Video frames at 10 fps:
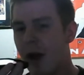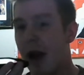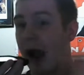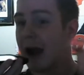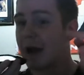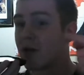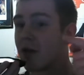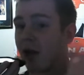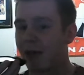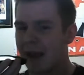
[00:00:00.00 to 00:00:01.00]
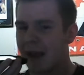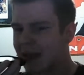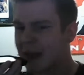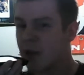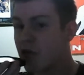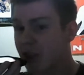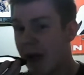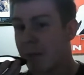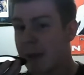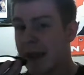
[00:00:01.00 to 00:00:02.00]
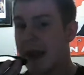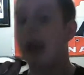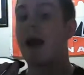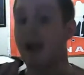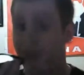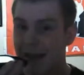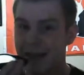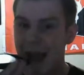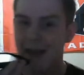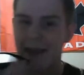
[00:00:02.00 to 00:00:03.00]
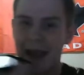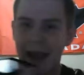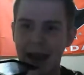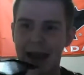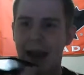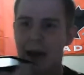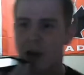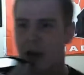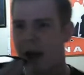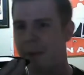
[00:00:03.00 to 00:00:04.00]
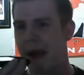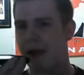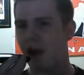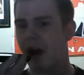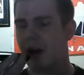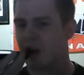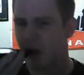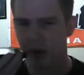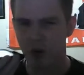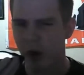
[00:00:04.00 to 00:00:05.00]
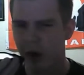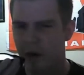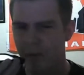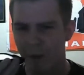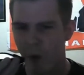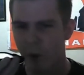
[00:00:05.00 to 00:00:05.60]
And then the link that you sent me, click that link, and then you can come back on. You can do it on your phone.